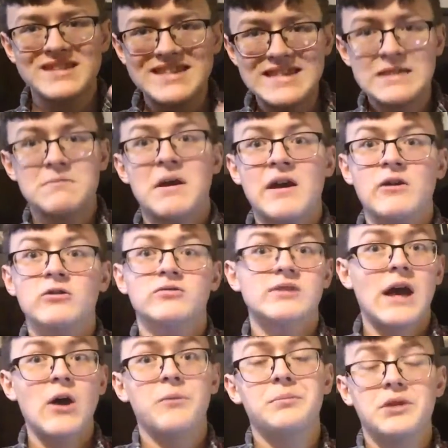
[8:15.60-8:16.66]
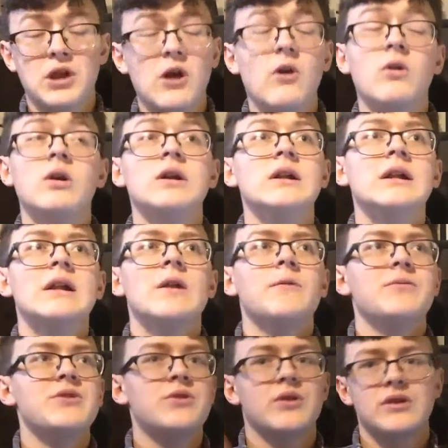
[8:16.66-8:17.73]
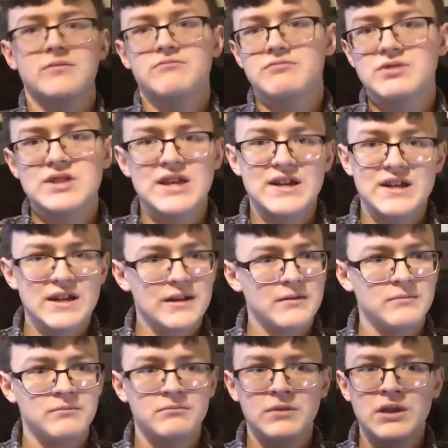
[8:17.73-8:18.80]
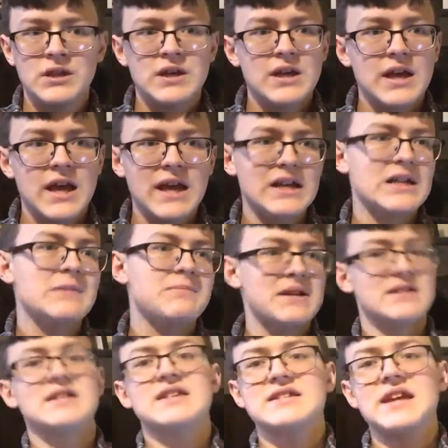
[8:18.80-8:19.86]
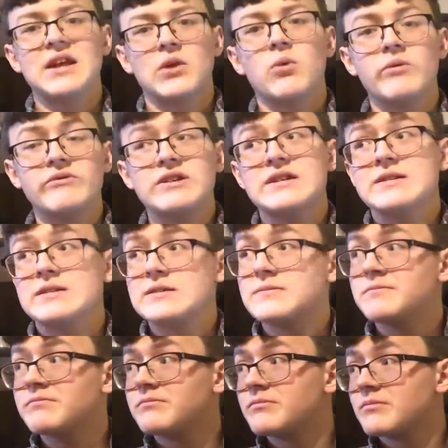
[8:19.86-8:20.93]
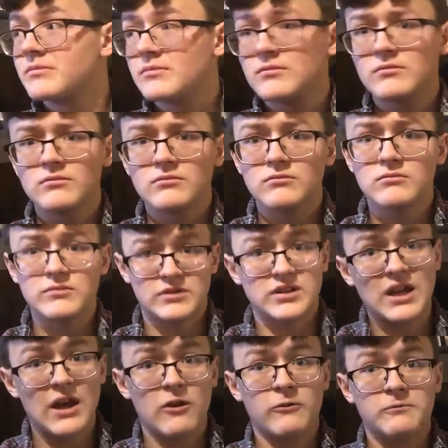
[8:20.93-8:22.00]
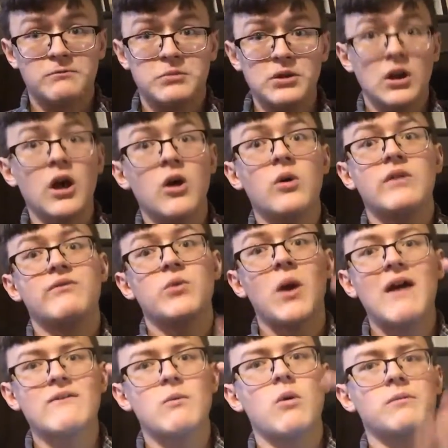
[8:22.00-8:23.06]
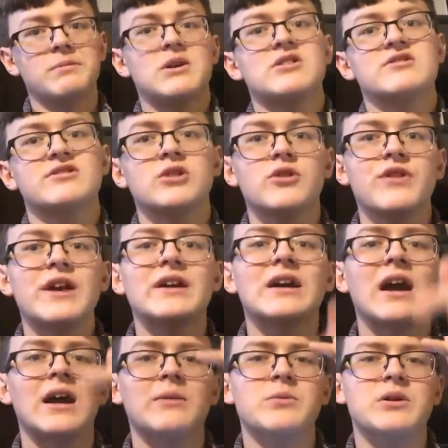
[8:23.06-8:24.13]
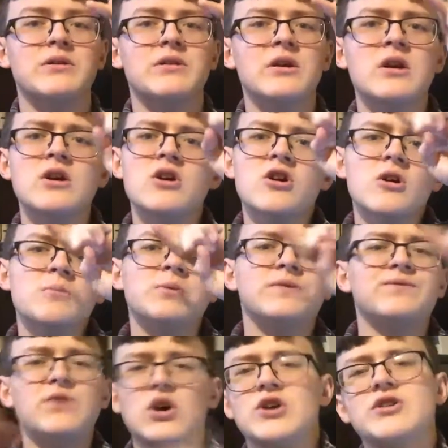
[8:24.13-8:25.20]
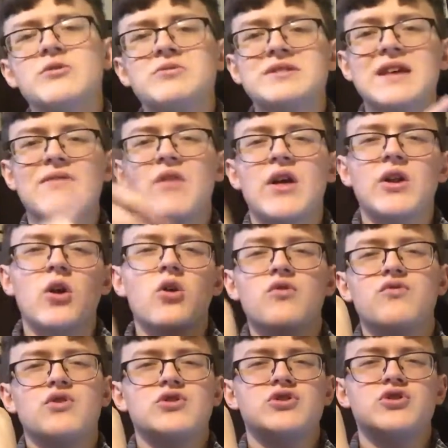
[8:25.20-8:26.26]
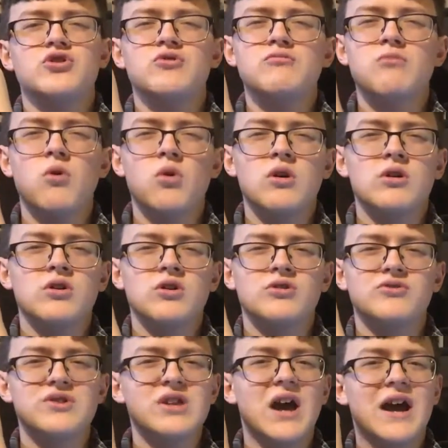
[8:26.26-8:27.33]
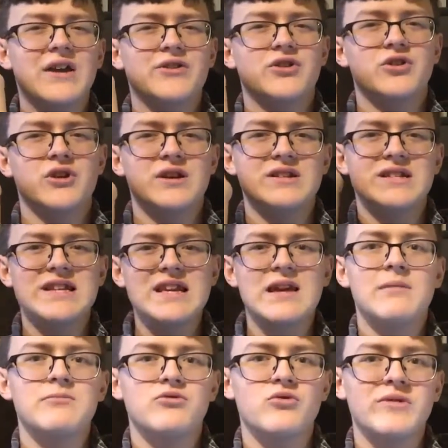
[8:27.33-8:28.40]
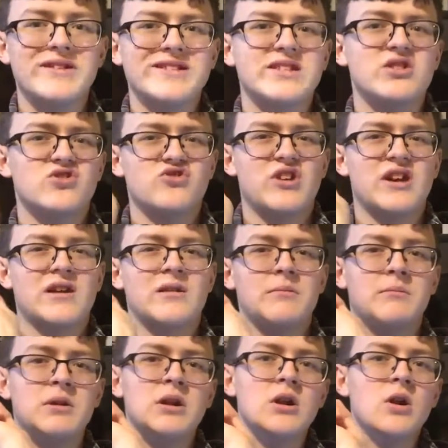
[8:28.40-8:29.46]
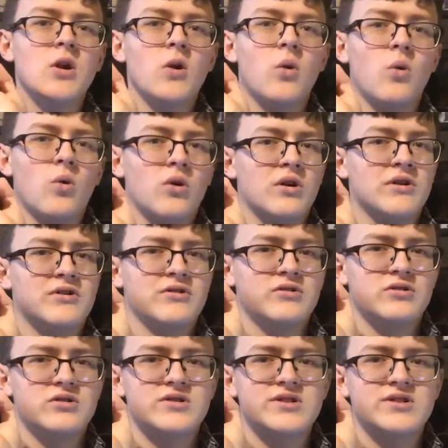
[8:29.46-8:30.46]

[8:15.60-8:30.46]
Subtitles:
email down below. You can send in any business inquiries down below. If you have a more personal thing, I would prefer you send that over to more either a DM through Instagram or